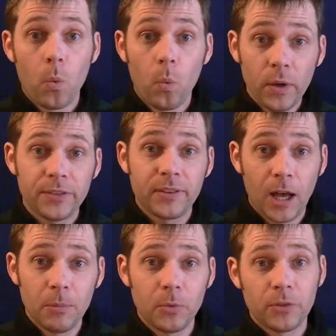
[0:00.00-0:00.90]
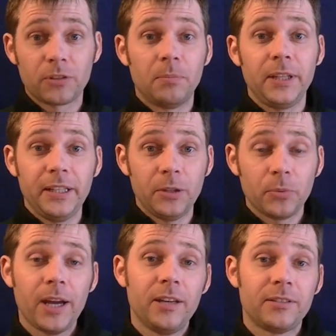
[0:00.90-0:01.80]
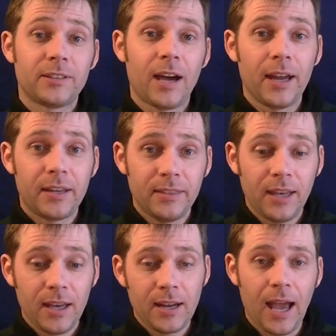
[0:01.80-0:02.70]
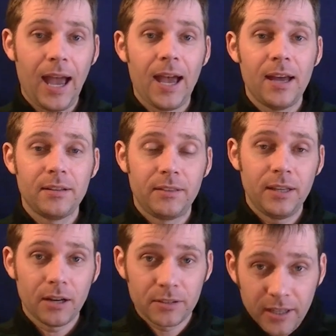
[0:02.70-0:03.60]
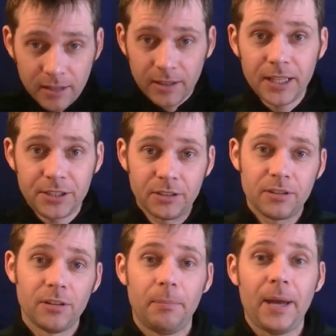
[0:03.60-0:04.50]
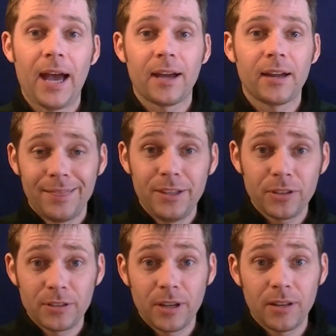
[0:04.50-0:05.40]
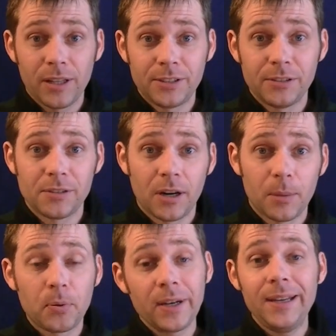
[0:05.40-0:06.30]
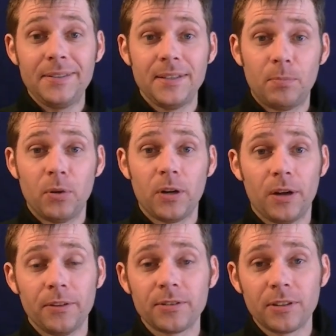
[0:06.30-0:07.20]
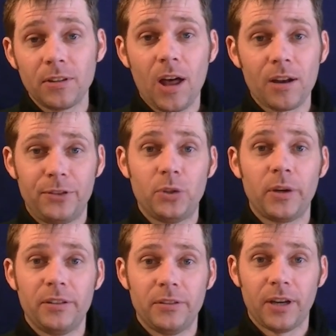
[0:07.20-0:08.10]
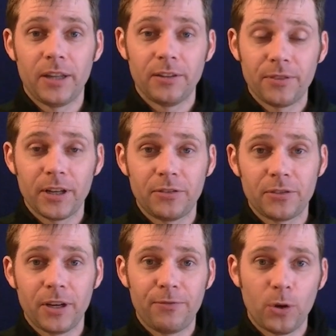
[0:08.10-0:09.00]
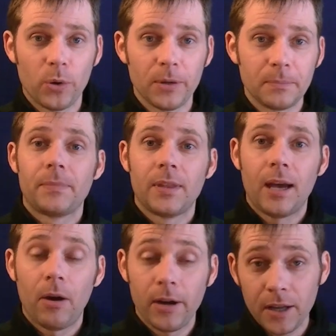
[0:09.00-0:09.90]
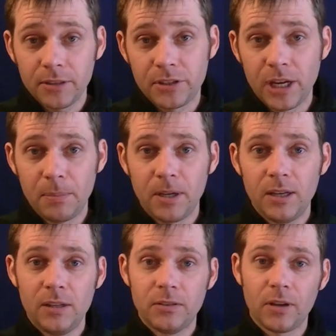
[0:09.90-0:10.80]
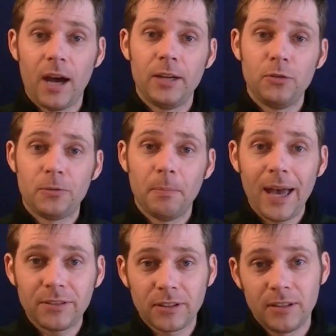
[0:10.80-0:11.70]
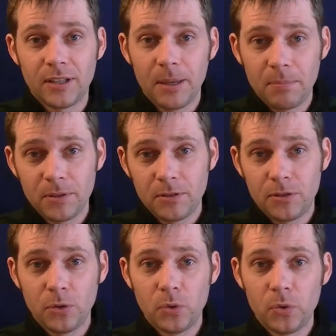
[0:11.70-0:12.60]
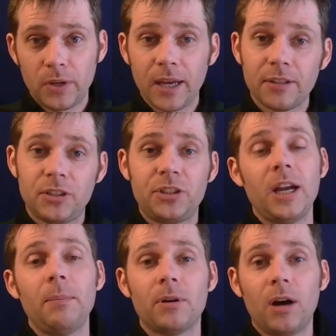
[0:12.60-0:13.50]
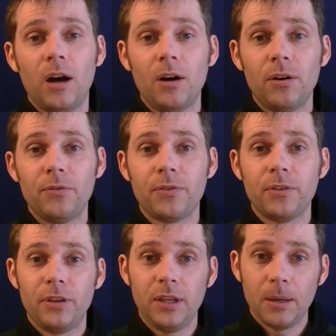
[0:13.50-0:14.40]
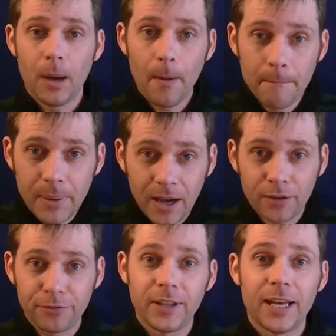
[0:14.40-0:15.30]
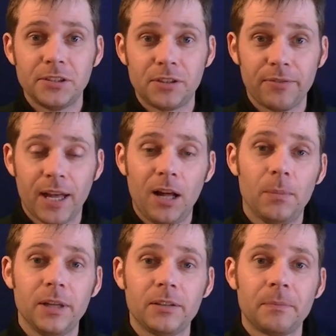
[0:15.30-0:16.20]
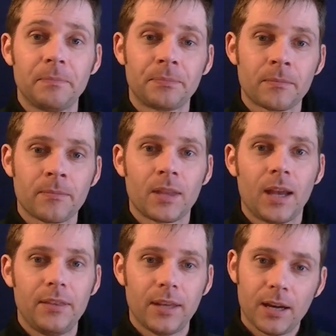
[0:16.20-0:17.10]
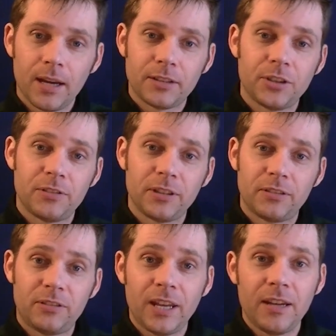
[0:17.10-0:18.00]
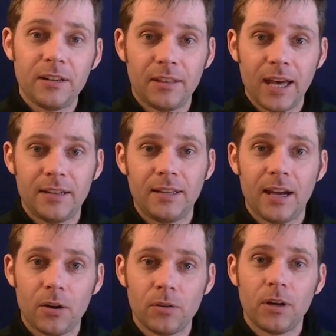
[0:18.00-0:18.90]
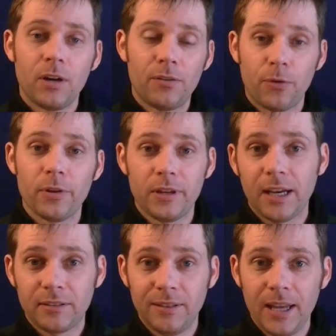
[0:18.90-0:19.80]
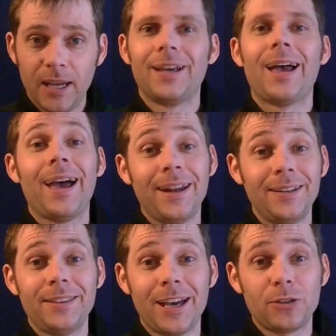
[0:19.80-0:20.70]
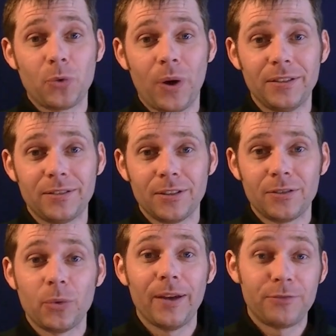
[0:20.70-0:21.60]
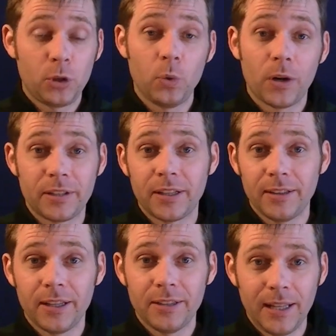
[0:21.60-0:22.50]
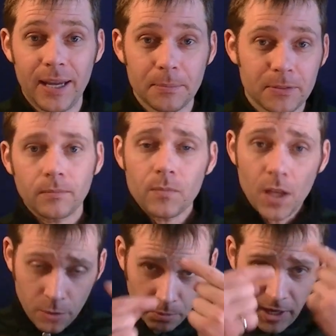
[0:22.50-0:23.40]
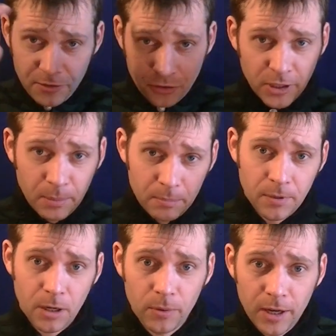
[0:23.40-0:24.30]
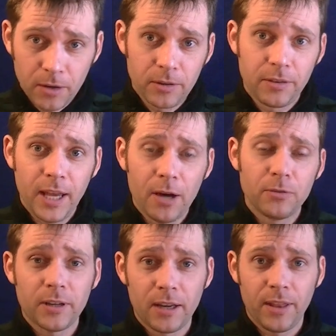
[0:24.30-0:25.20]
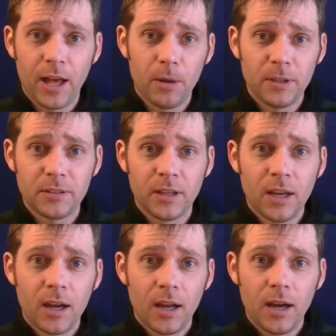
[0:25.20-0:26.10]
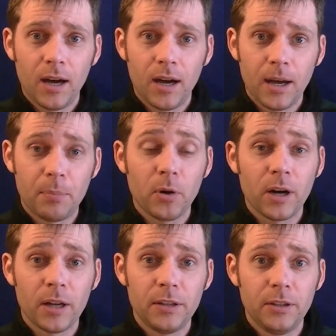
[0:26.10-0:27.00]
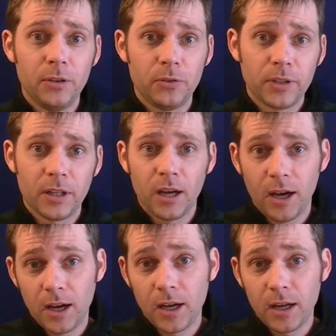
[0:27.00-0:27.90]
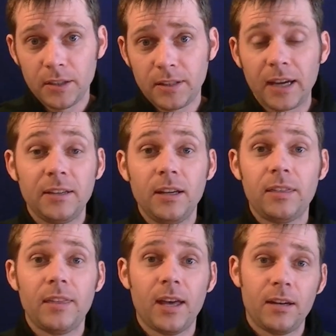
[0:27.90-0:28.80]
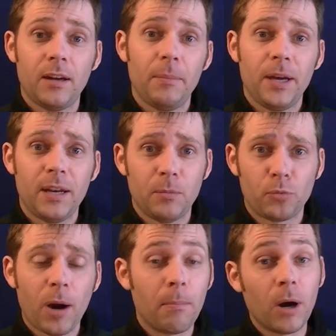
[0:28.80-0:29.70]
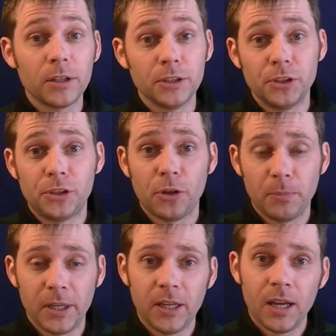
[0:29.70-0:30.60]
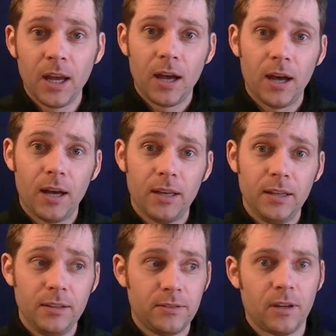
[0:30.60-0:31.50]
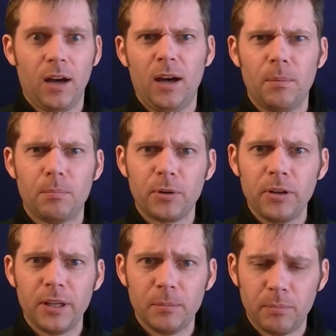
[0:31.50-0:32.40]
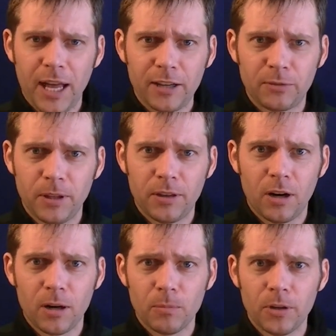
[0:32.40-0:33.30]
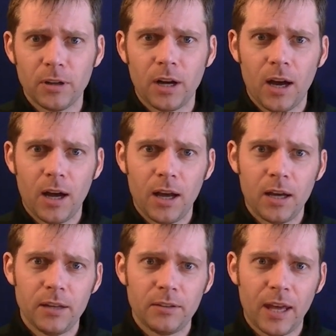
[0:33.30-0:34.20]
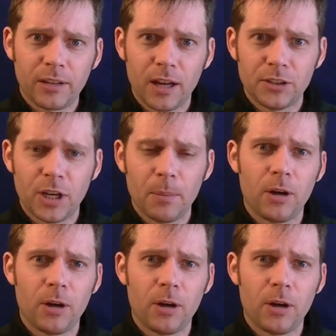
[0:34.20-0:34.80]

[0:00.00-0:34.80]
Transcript: Once the helmet was completely raised, I could then add the articulation to the back. These articulations are pretty easy to put on. There isn't a lot of joint design, they're very straightforward. How I got the shape is I used masking tape to get the shape of the back flange of the helmet, and then I just extended that down for the next lame. And I did that twice, so we have two articulated lames. The brass trim around the outside of the helmet I put on using a technique that a man named Rob Martin showed me. He's a brilliant blacksmith and armorer. He's got a shop